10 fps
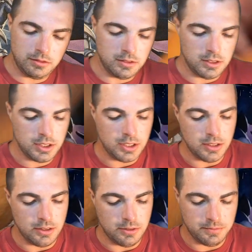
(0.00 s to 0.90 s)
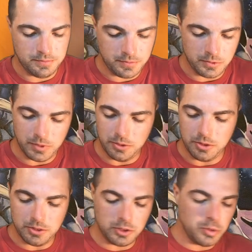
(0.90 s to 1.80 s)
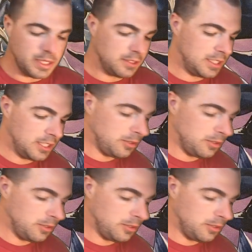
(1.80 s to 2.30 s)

So we will quickly go